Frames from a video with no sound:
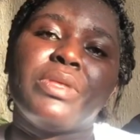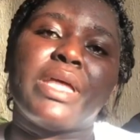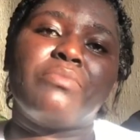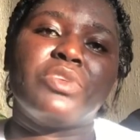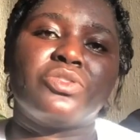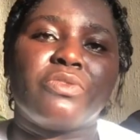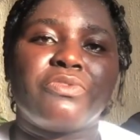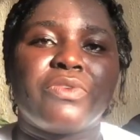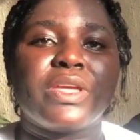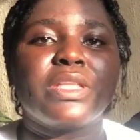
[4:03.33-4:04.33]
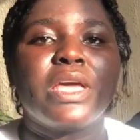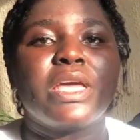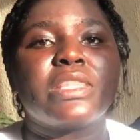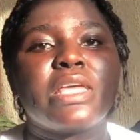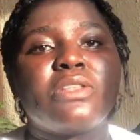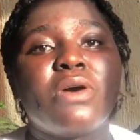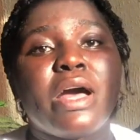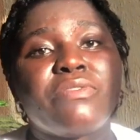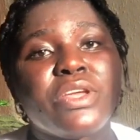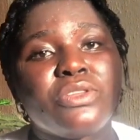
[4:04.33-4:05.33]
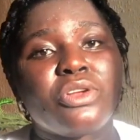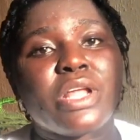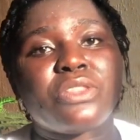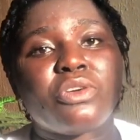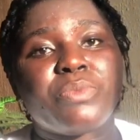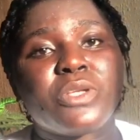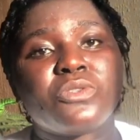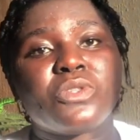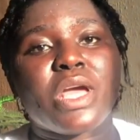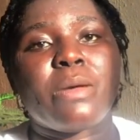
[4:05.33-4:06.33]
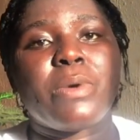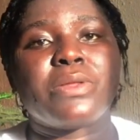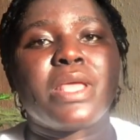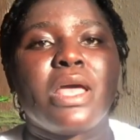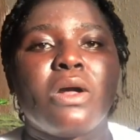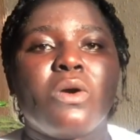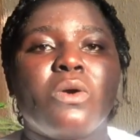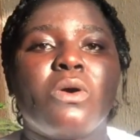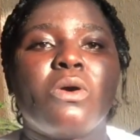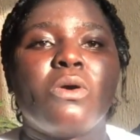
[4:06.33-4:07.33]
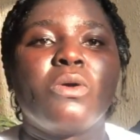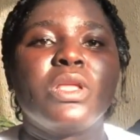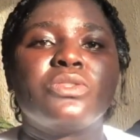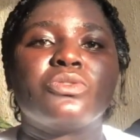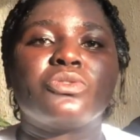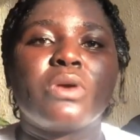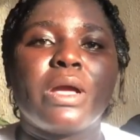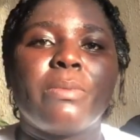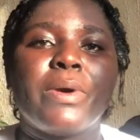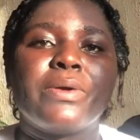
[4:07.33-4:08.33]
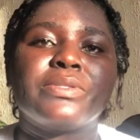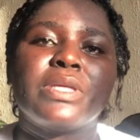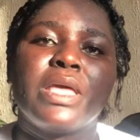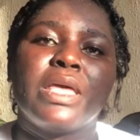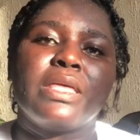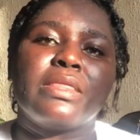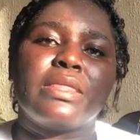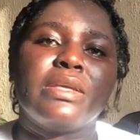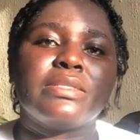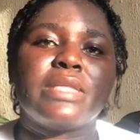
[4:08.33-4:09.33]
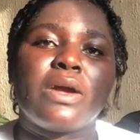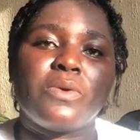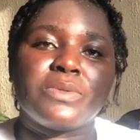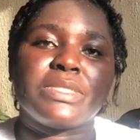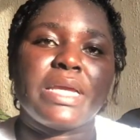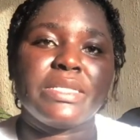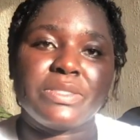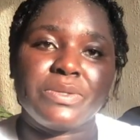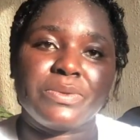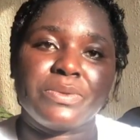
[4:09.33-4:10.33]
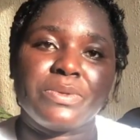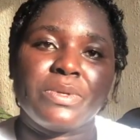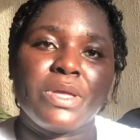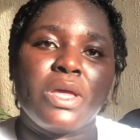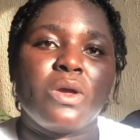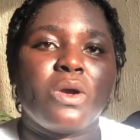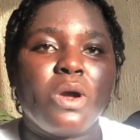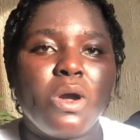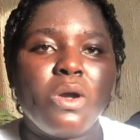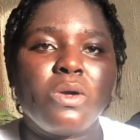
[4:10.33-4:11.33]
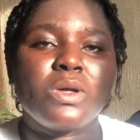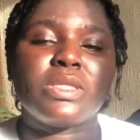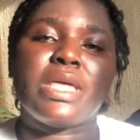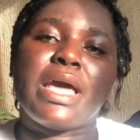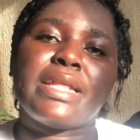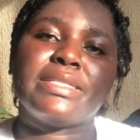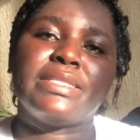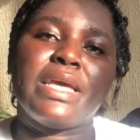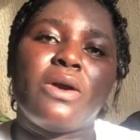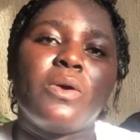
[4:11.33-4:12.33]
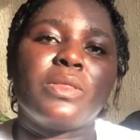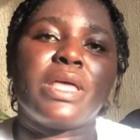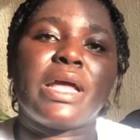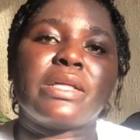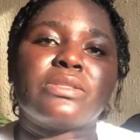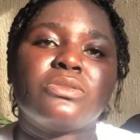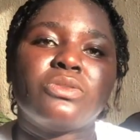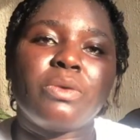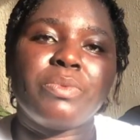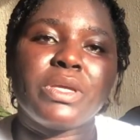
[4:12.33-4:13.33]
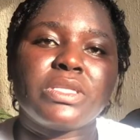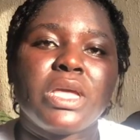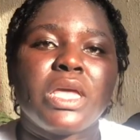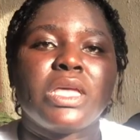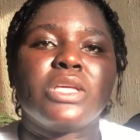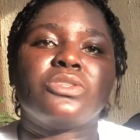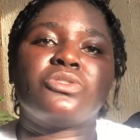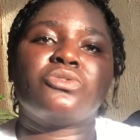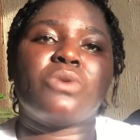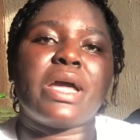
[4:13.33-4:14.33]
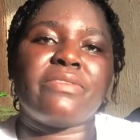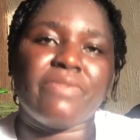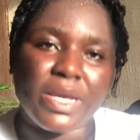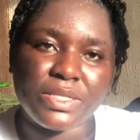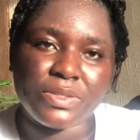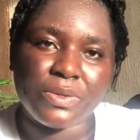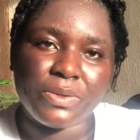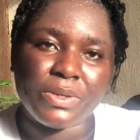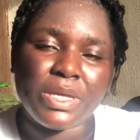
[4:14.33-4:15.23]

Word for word: in that means of friends, they don't have any other topic to talk about, only to talk about things that concerns you. All their, all their topic is to advise you.